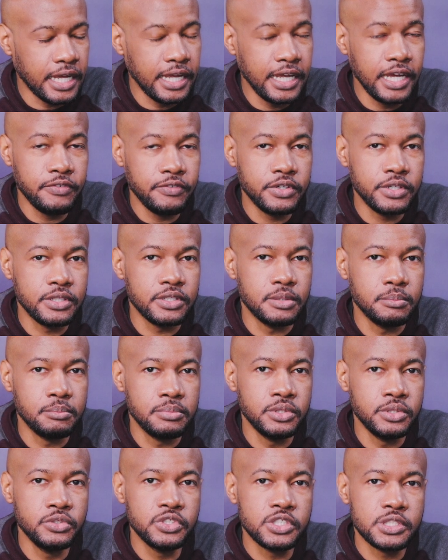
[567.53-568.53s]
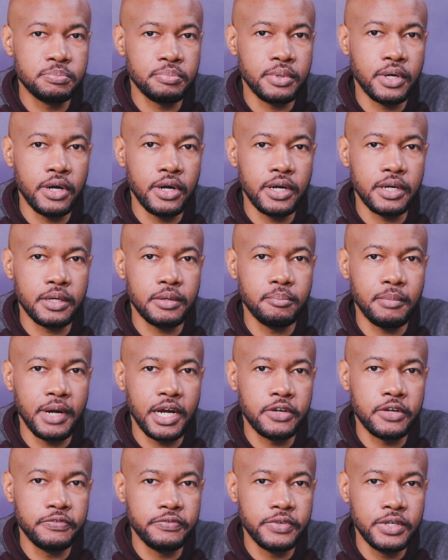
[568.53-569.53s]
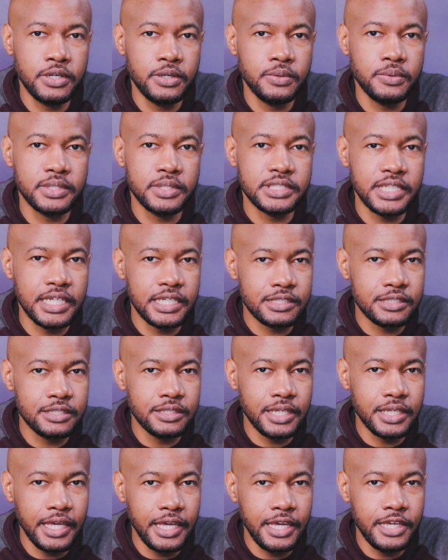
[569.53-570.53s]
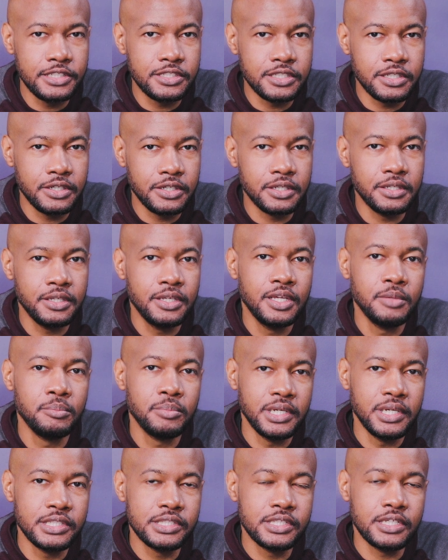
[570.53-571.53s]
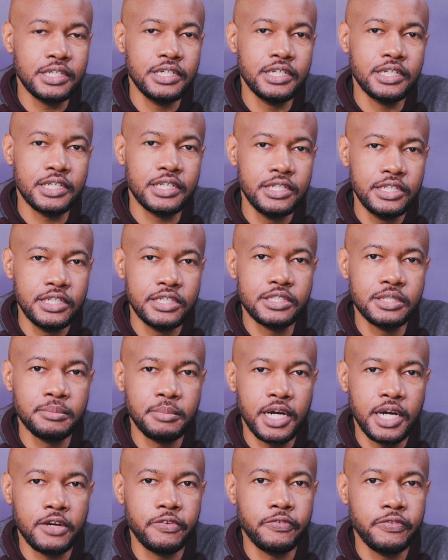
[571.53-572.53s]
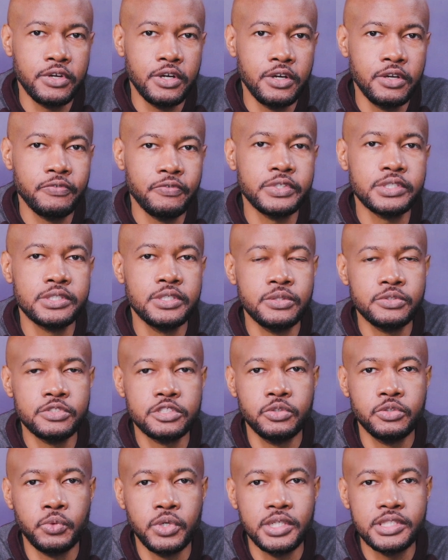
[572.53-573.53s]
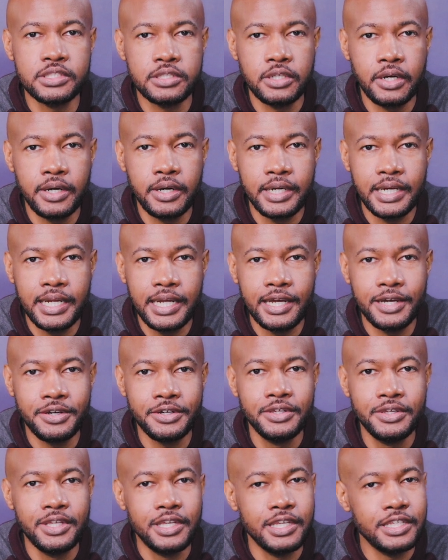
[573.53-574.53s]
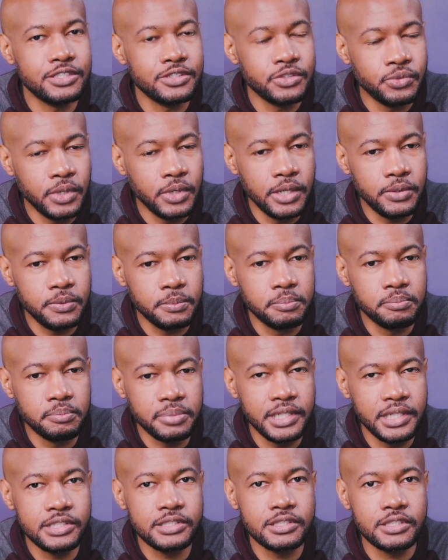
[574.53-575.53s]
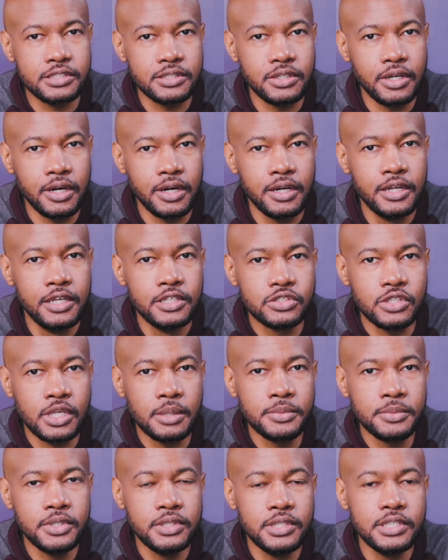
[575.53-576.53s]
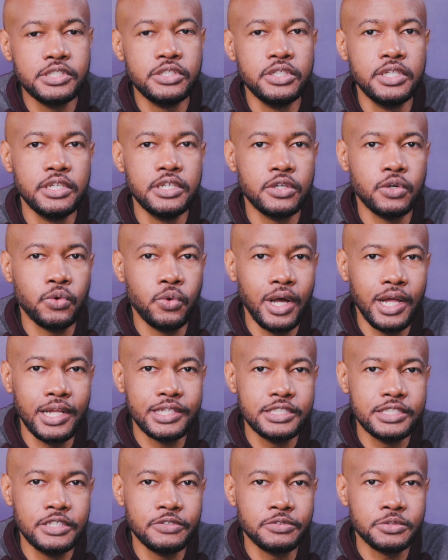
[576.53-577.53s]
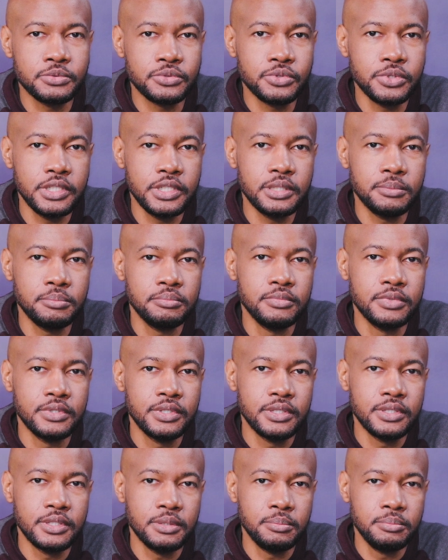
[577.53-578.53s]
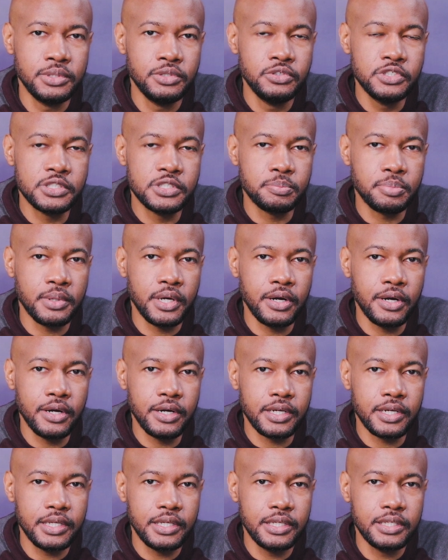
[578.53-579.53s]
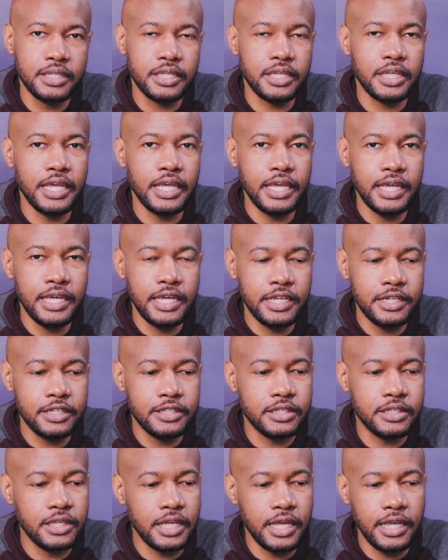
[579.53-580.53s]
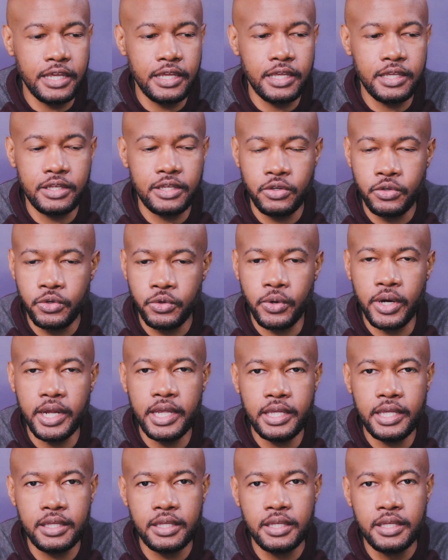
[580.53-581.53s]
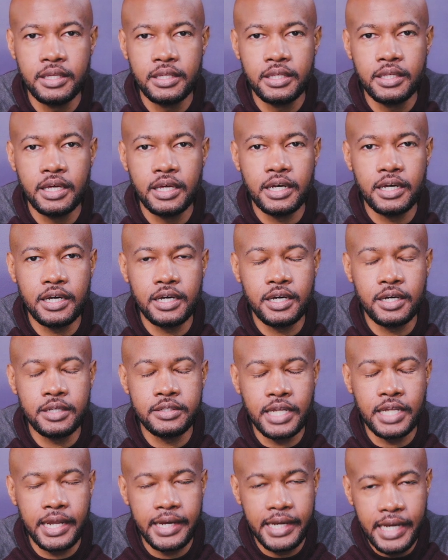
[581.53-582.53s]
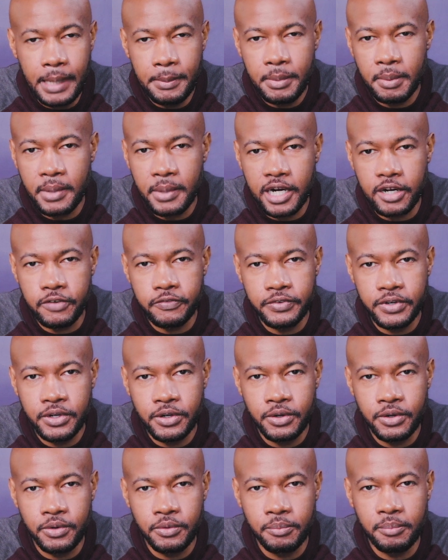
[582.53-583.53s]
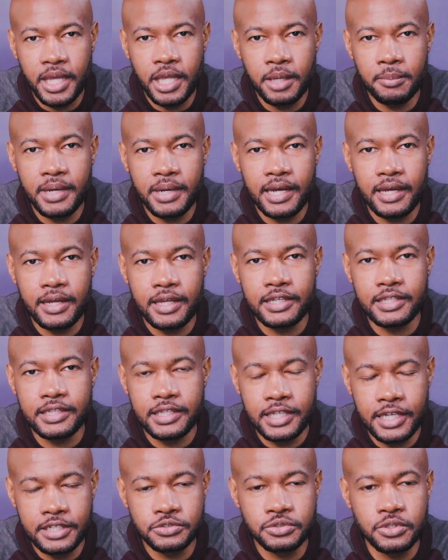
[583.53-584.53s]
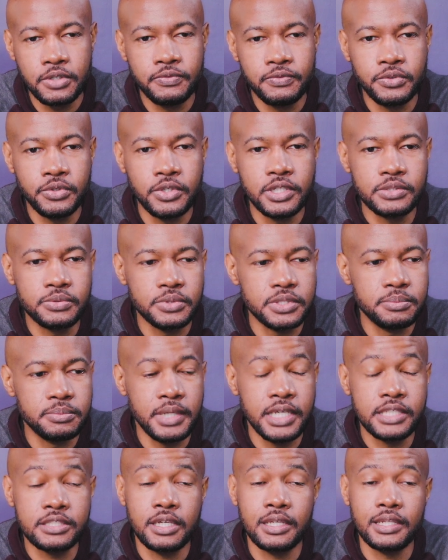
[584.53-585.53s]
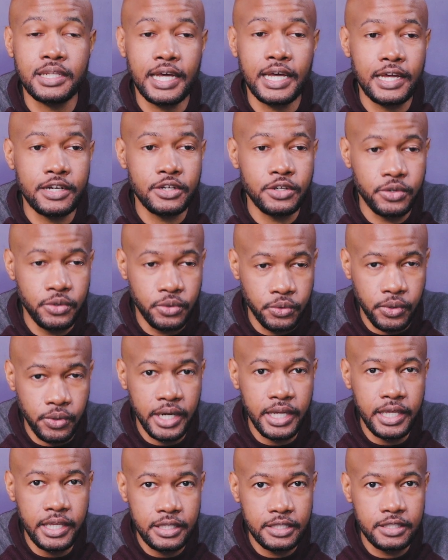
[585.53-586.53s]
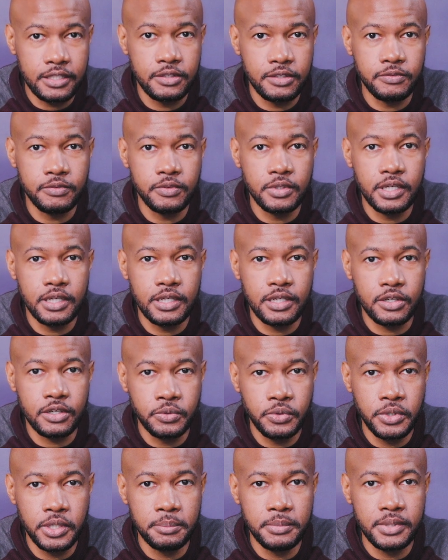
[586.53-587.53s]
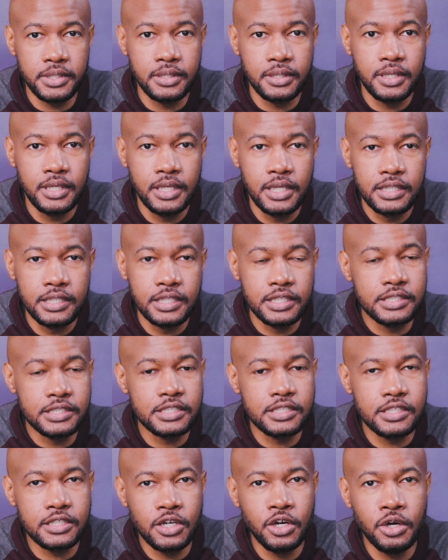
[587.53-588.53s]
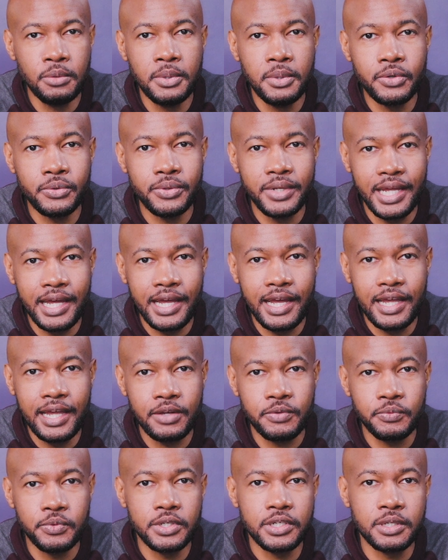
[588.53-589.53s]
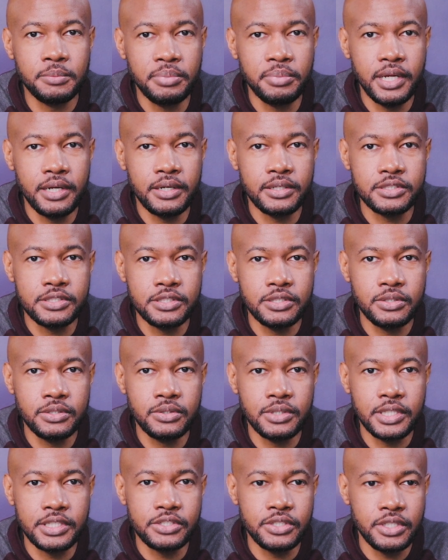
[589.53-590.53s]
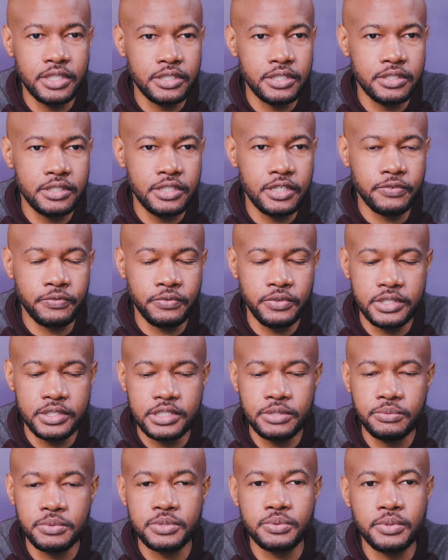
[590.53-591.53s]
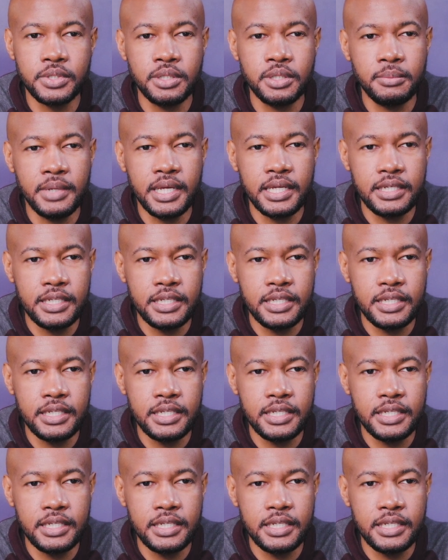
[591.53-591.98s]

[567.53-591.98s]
have a Blue Spark microphone, which has a little age on it, but it's a good condenser microphone. For someone starting out, it's a great place to start. So I'm going to let you hear the quality difference between the Blue Spark and a great dynamic microphone made by Electro Voice, which makes a lot of great equipment. This is the Cobalt 9. We'll compare the two, let you hear the difference, see which one you may